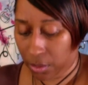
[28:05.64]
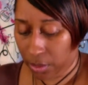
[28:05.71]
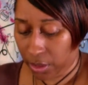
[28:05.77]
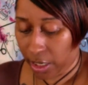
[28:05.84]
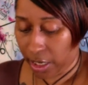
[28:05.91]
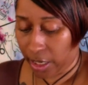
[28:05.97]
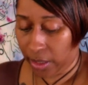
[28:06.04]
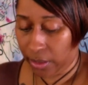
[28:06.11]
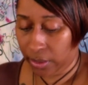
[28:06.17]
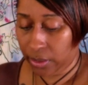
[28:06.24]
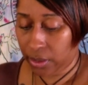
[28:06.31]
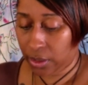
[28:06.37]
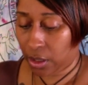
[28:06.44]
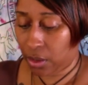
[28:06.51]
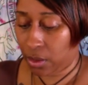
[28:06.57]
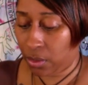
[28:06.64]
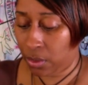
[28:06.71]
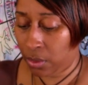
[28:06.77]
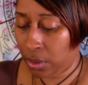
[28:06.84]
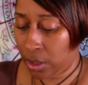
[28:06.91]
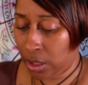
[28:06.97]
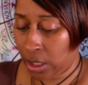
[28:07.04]
Okay, so
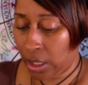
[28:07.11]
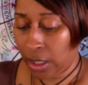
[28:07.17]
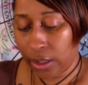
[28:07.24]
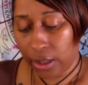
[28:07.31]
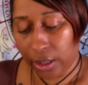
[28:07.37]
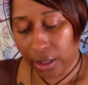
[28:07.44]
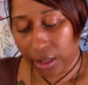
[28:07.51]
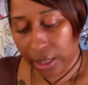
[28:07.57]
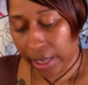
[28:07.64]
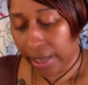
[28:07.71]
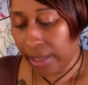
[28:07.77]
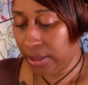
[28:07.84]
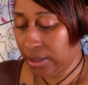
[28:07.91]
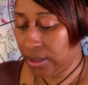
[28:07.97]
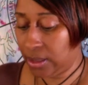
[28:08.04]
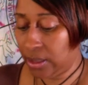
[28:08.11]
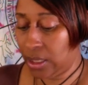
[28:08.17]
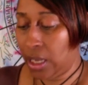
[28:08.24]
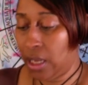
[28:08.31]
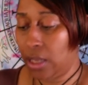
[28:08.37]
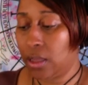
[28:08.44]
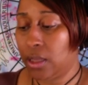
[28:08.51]
yes,
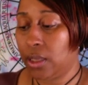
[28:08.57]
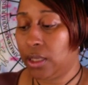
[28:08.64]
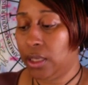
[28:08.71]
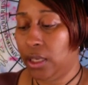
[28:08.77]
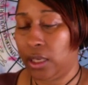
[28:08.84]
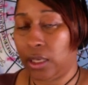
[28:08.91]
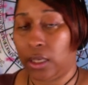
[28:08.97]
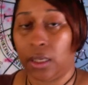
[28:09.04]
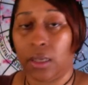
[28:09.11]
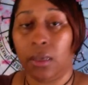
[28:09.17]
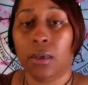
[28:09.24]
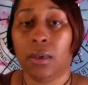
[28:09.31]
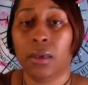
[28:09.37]
the King